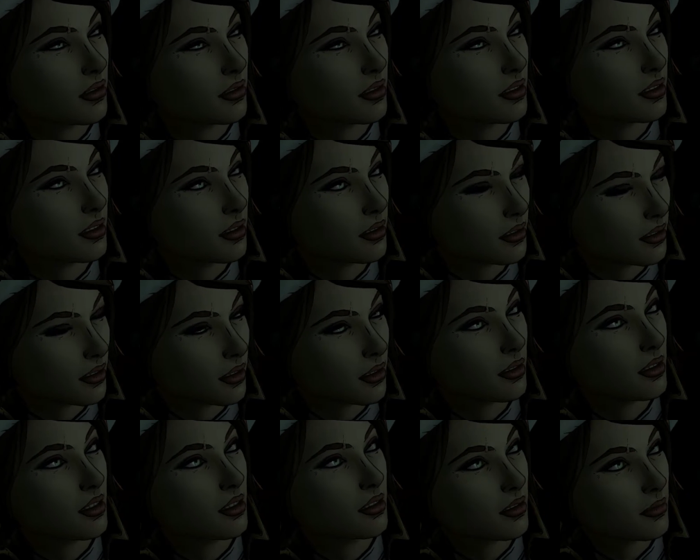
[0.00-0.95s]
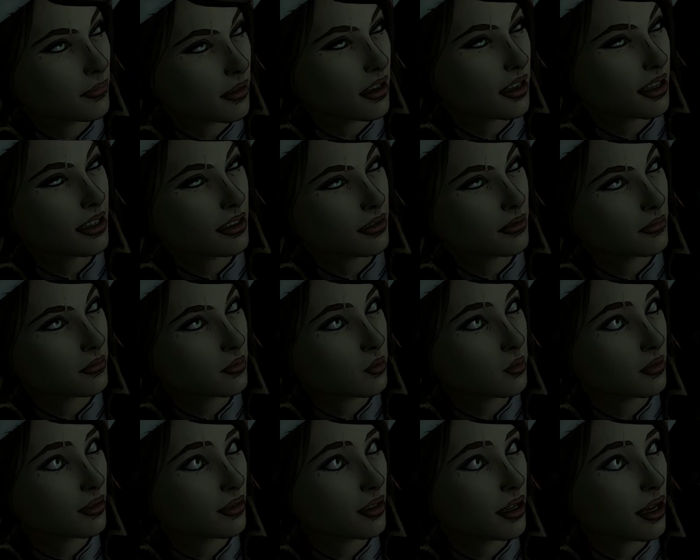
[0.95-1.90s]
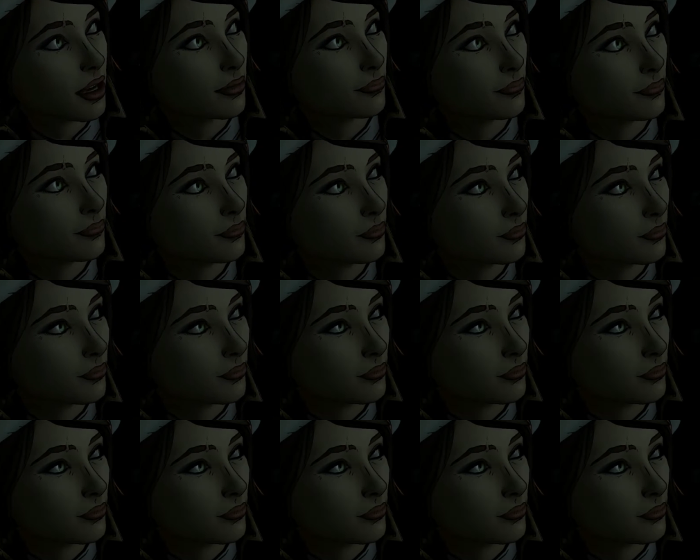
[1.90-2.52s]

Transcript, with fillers: gonna sit here and play the quiet game.